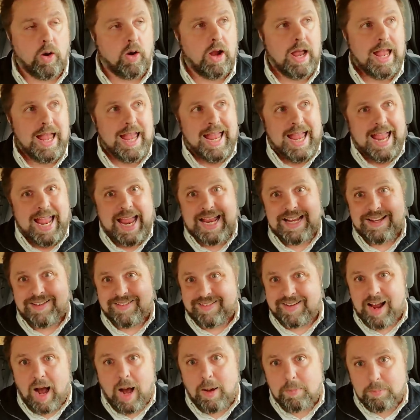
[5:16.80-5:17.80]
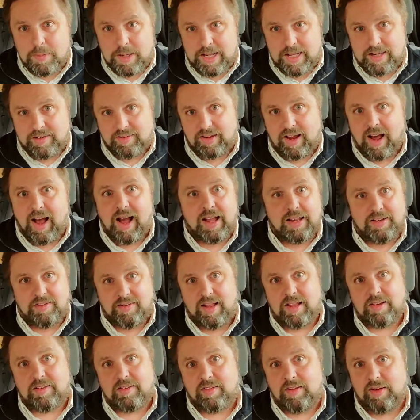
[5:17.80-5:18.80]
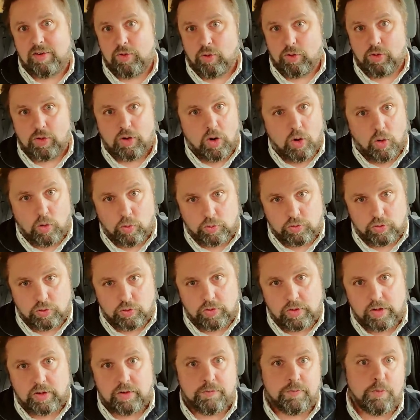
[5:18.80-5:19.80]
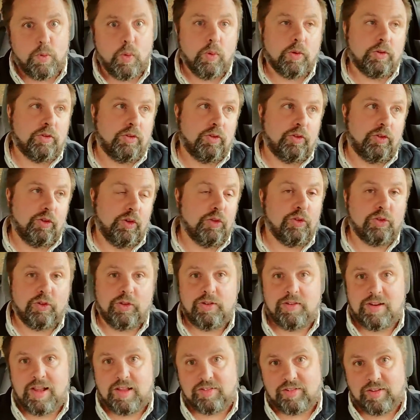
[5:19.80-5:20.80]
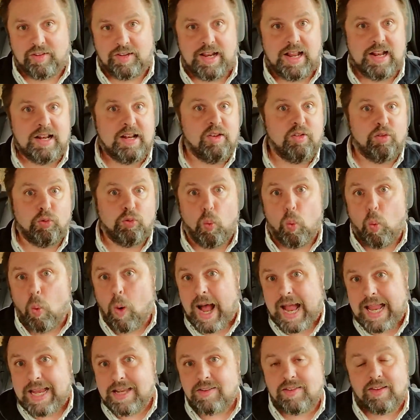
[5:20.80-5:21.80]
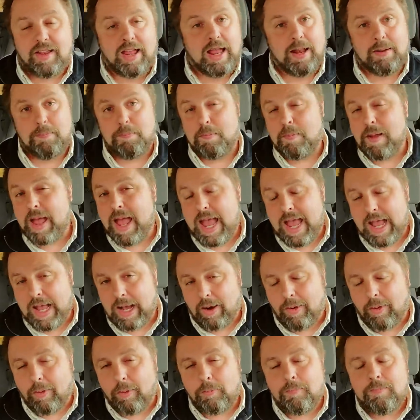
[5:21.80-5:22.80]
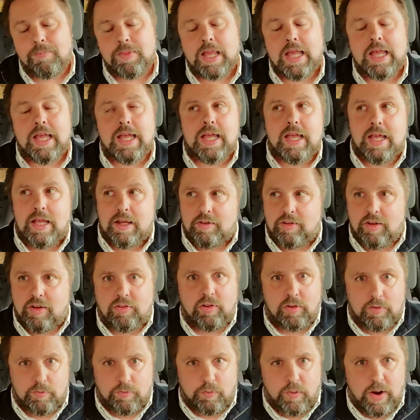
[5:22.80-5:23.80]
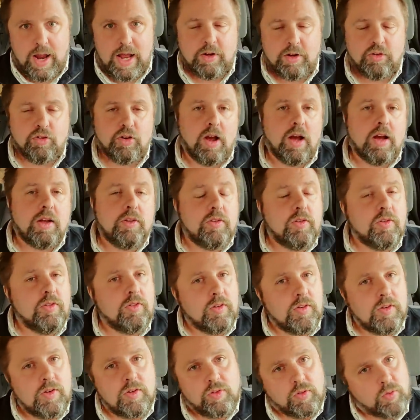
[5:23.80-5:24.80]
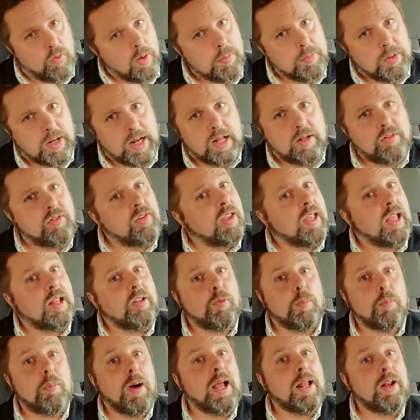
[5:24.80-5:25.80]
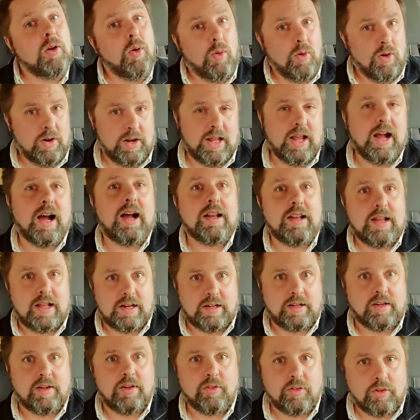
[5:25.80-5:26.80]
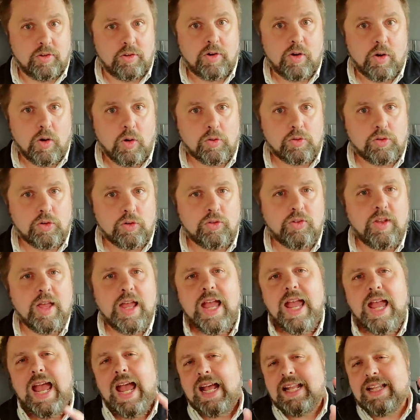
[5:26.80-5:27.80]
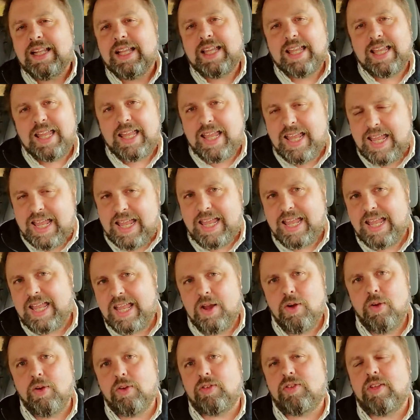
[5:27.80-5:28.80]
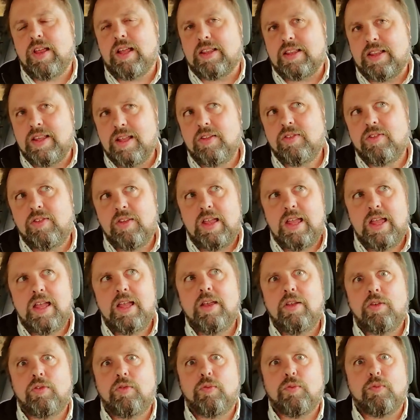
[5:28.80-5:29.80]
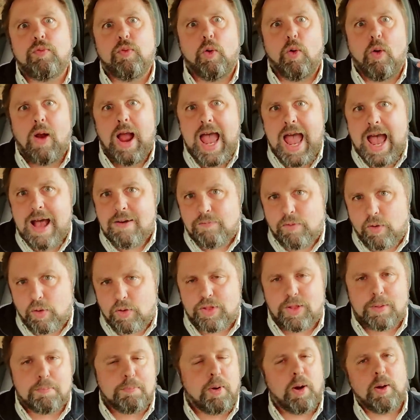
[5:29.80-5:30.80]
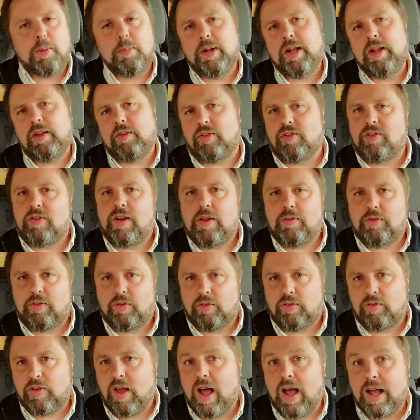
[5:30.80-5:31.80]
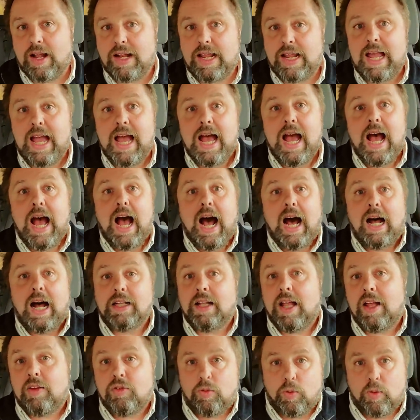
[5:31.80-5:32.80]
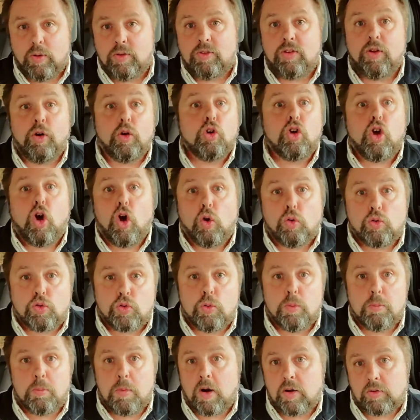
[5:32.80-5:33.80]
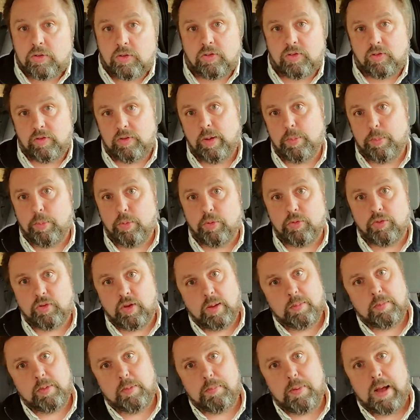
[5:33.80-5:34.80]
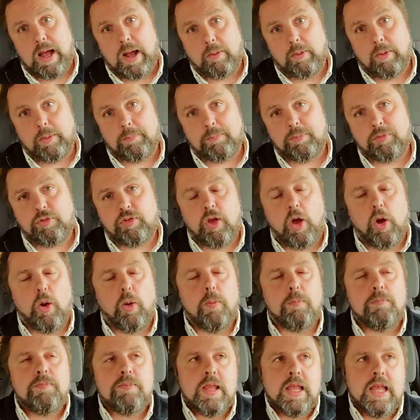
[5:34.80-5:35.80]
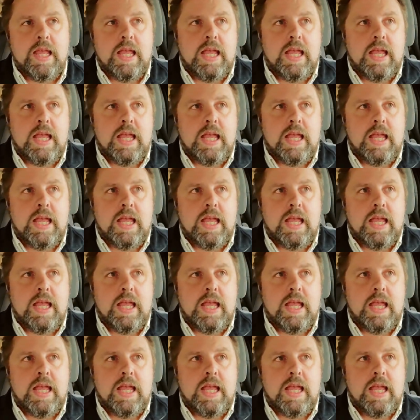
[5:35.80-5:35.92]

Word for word: where a dominant identity or culture that, of course, is usually designated as white and male disenfranchises and discriminates against minority identities and cultures. And the key here is that this is forever the permanent state of society unless or until cultural Marxist liberals come to power. So